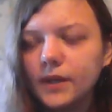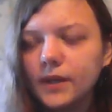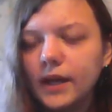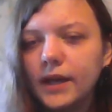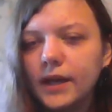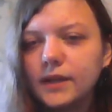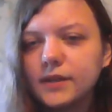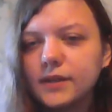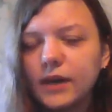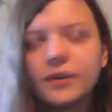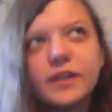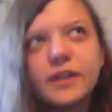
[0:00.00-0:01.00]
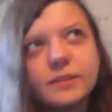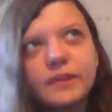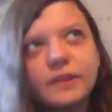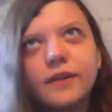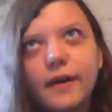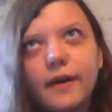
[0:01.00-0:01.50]
like, how can I
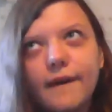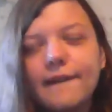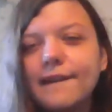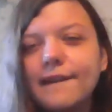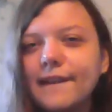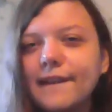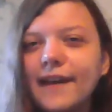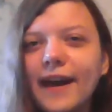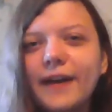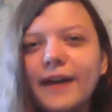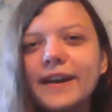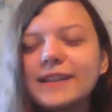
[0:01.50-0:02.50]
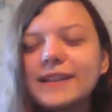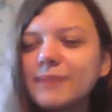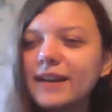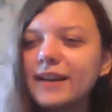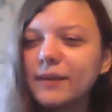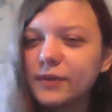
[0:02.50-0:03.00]
explain that? How can I
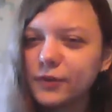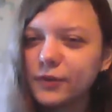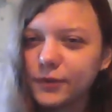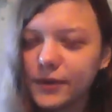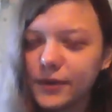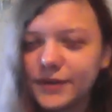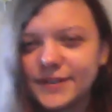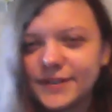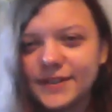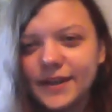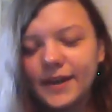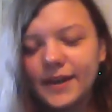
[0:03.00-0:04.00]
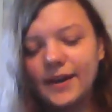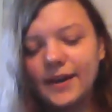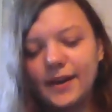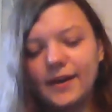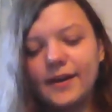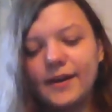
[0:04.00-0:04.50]
explain that with good words?
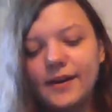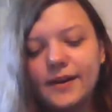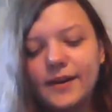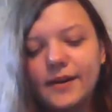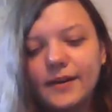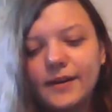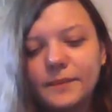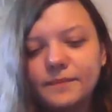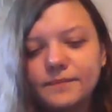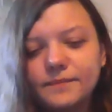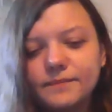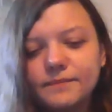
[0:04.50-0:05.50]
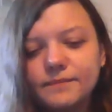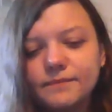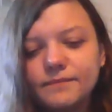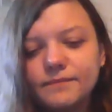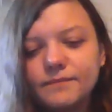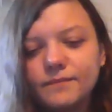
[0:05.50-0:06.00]
Well,
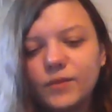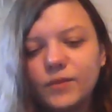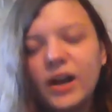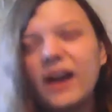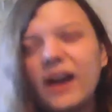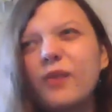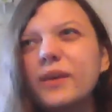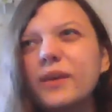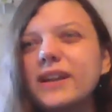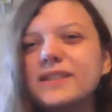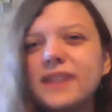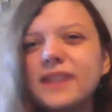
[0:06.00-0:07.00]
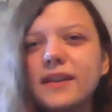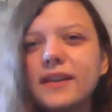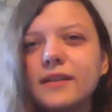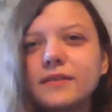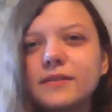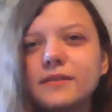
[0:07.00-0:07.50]
I already said
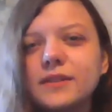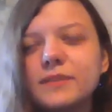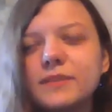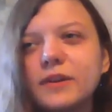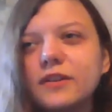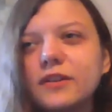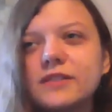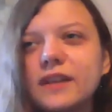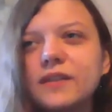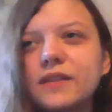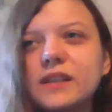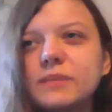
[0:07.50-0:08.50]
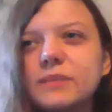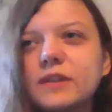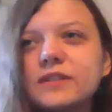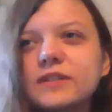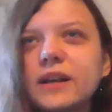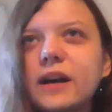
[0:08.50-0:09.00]
it. I think it's
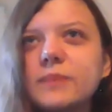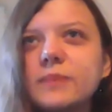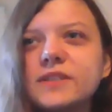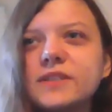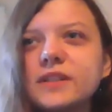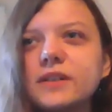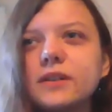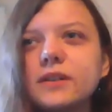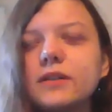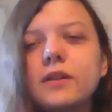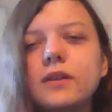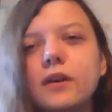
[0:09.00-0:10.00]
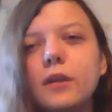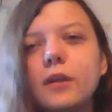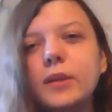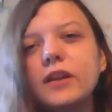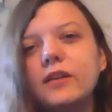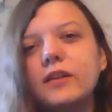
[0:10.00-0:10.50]
because I'm still a
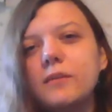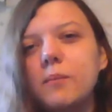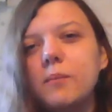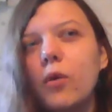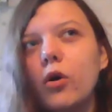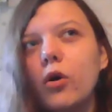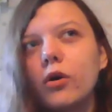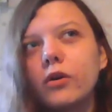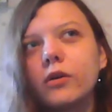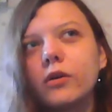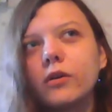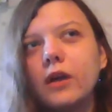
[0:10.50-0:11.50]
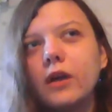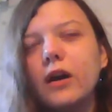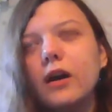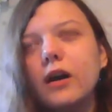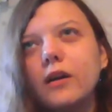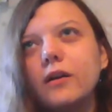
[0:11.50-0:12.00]
bit more
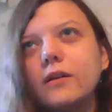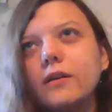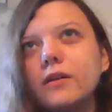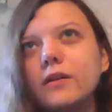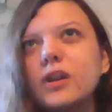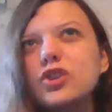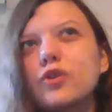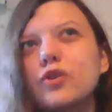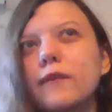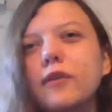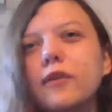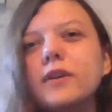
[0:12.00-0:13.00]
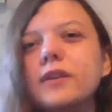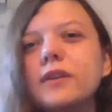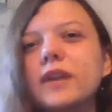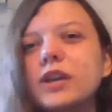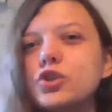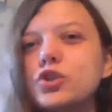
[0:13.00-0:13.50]
introverted
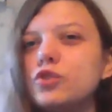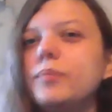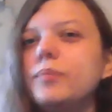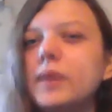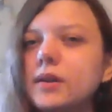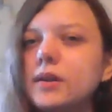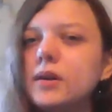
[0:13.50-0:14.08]
than I should be.